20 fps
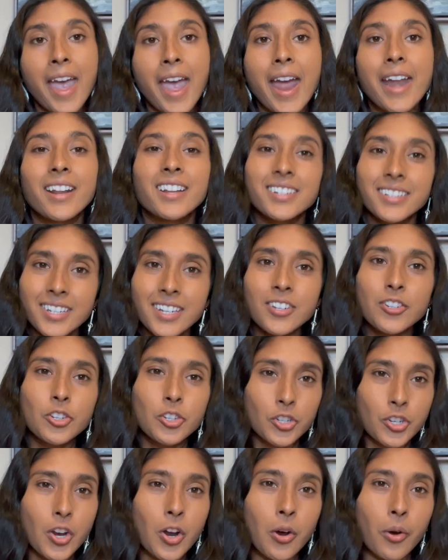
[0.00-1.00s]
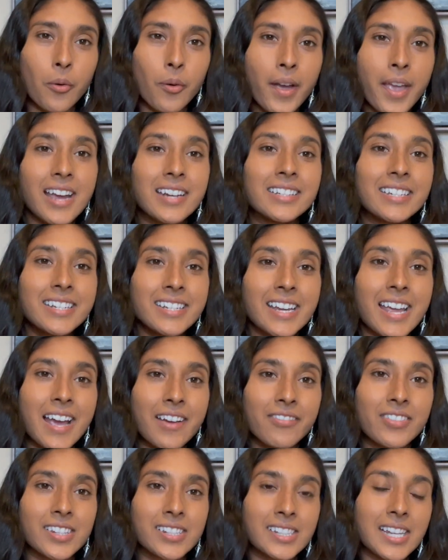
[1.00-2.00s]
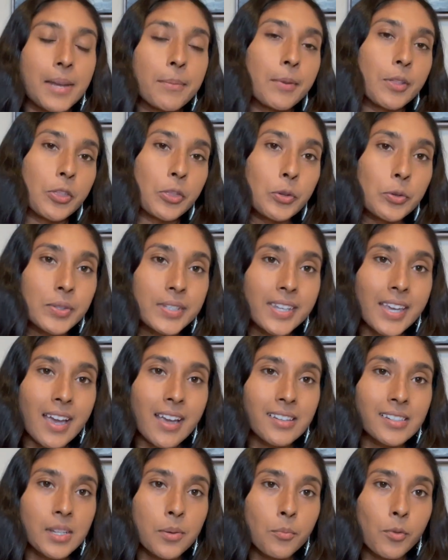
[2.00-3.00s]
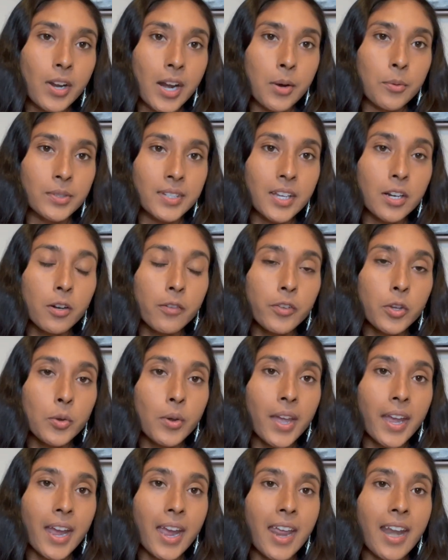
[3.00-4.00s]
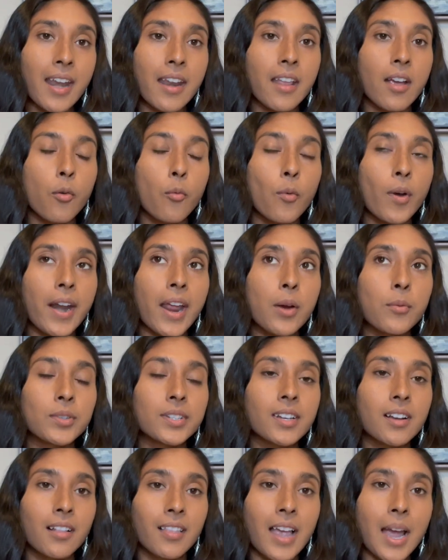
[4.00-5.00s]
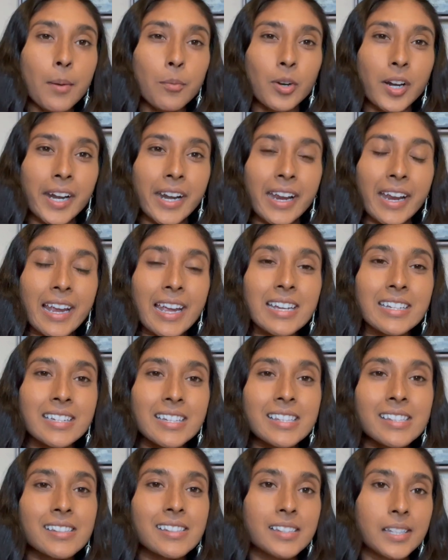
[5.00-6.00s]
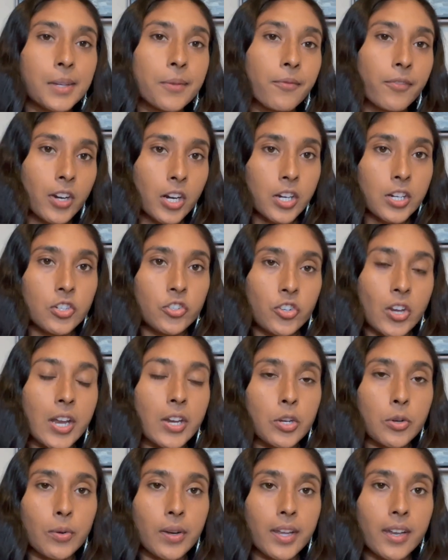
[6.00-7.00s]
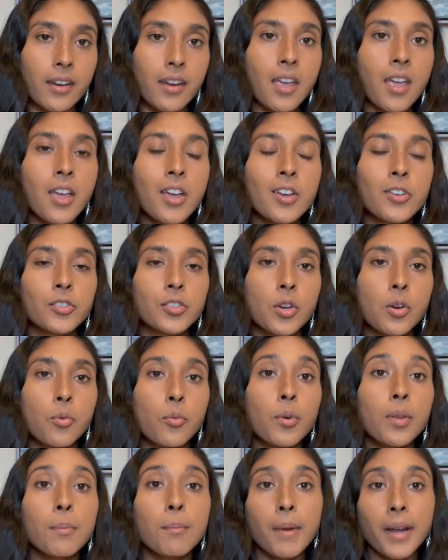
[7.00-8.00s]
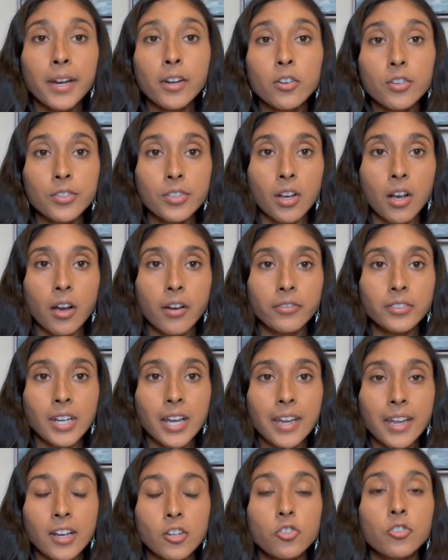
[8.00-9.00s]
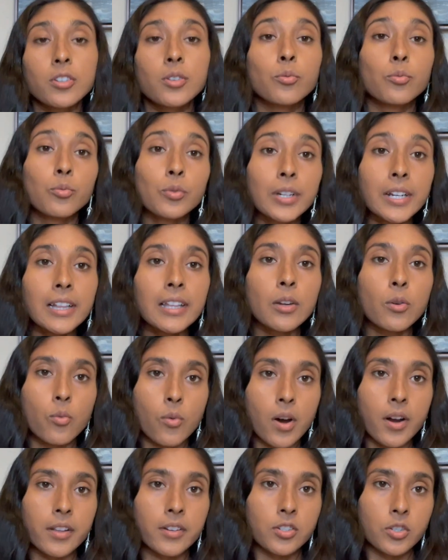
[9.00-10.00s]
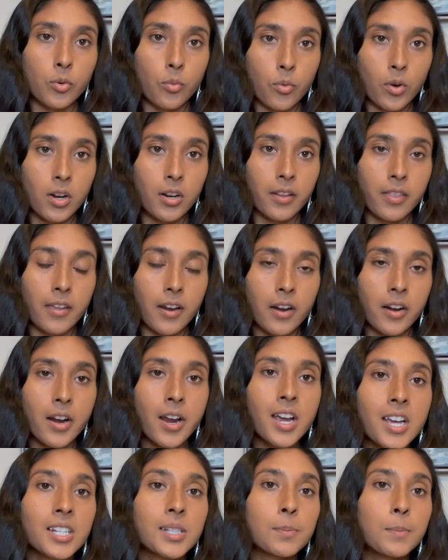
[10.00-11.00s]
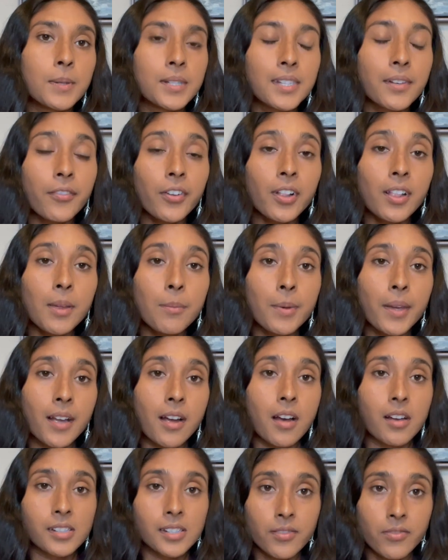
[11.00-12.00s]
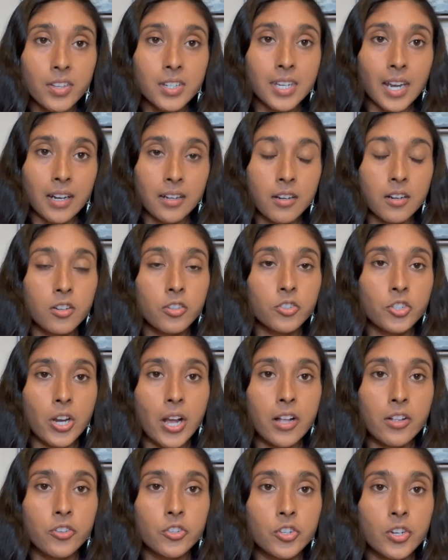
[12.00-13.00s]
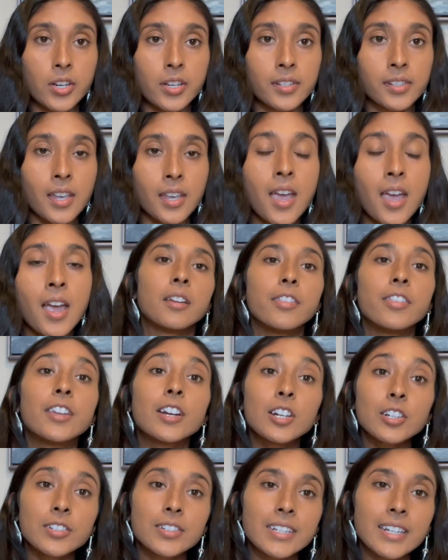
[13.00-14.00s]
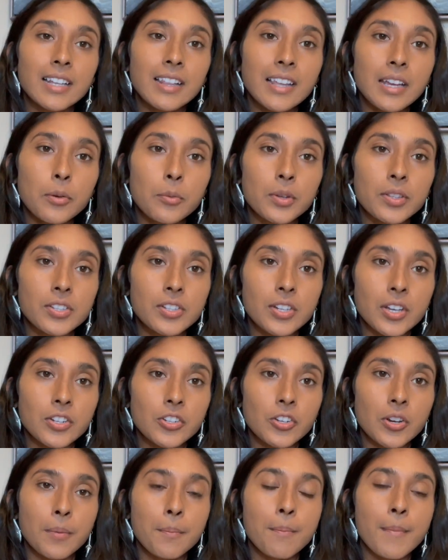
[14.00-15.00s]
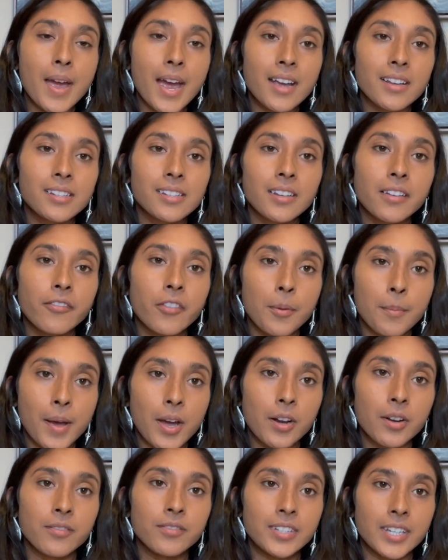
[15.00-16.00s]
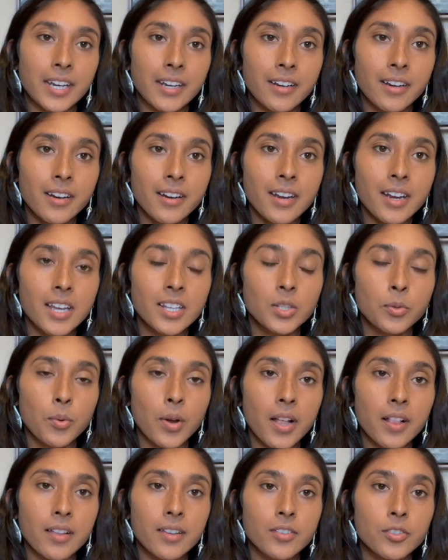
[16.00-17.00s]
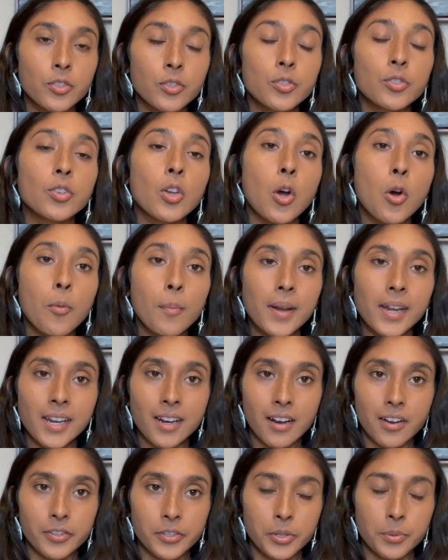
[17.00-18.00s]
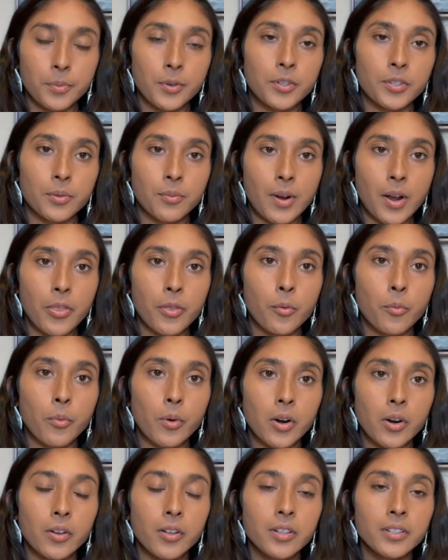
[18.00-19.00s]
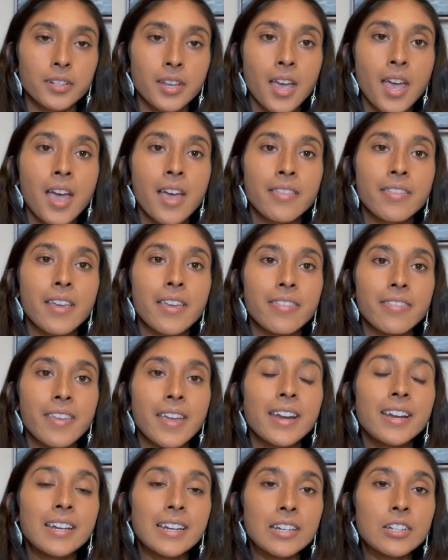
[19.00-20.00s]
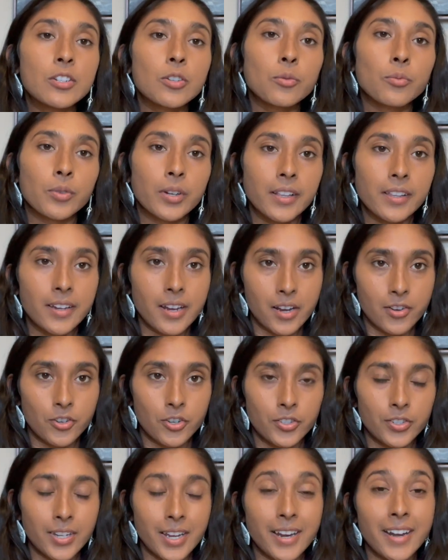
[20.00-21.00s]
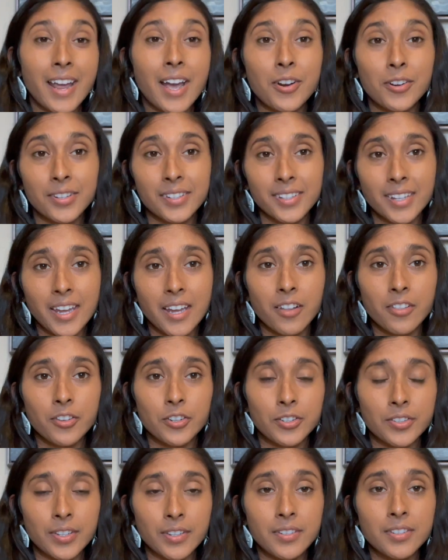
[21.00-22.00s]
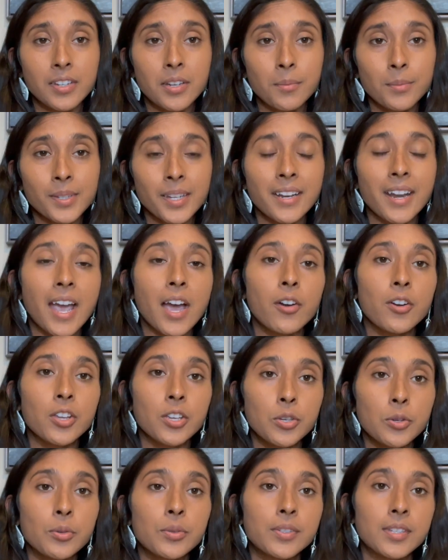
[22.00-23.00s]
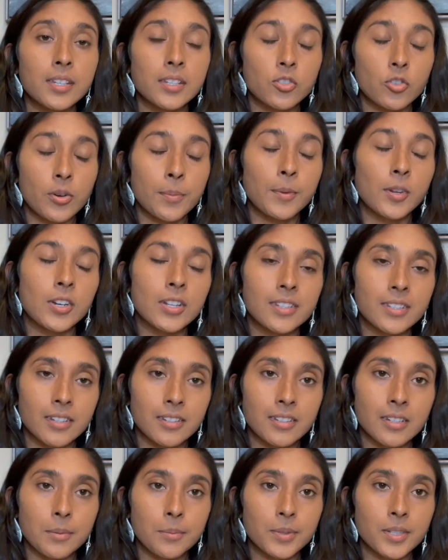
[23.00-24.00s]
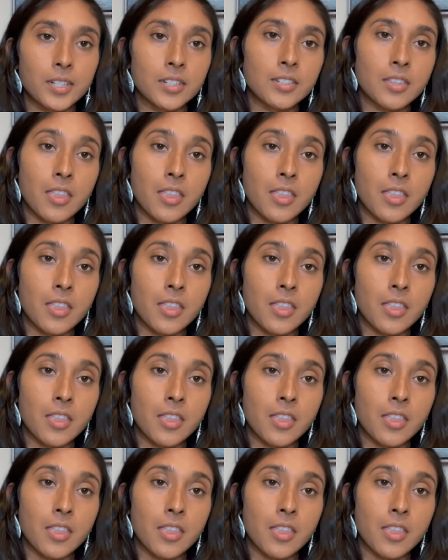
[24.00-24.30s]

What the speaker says: and it did show. I didn't have the same enthusiasm when I was interviewing, and when I was collaborating, it didn't seem very genuine. So with Microsoft, I actually really wanted to work there, specifically because of the technical challenges. They're dealing with such a massive amount of data, as well as so many customers around the world, that they need to really understand how to scale their systems and how to use distributed systems